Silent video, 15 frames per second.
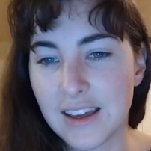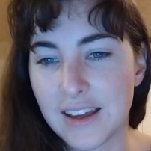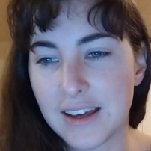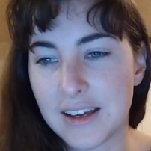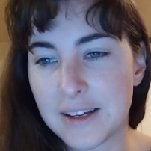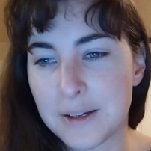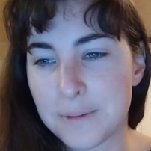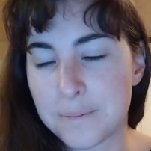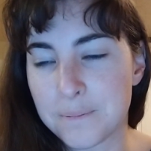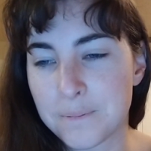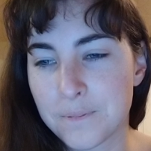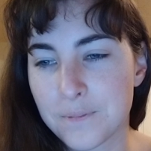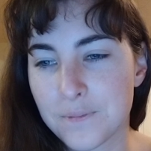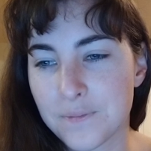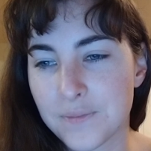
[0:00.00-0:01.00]

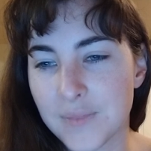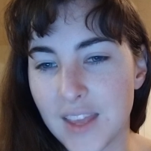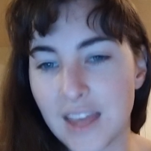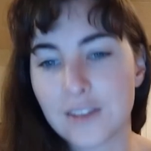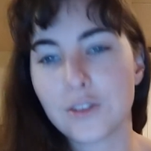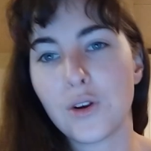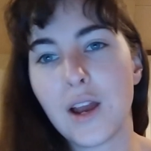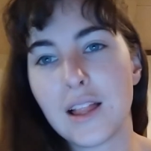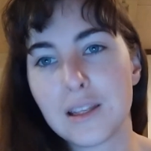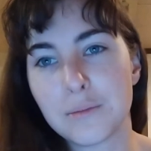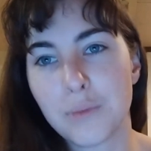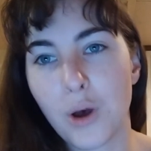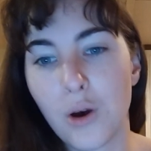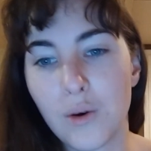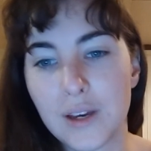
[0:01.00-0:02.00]
Edgar
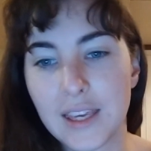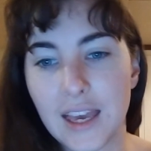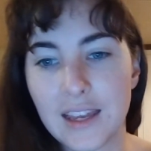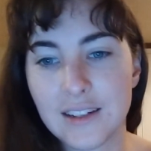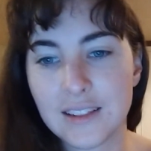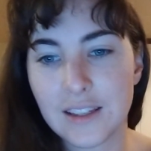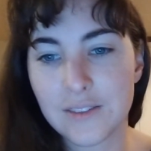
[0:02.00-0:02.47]
Allan Poe, again,